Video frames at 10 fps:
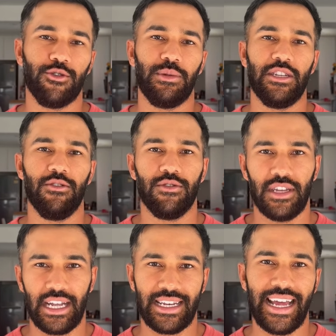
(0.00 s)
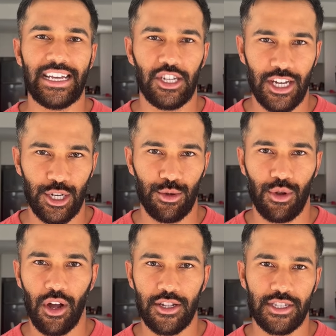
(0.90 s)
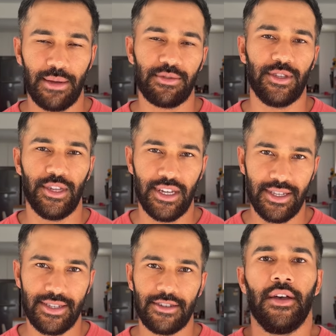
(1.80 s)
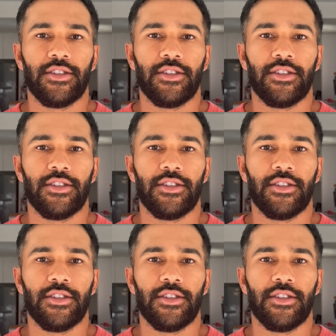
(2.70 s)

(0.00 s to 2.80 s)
been using tangential concepts to this.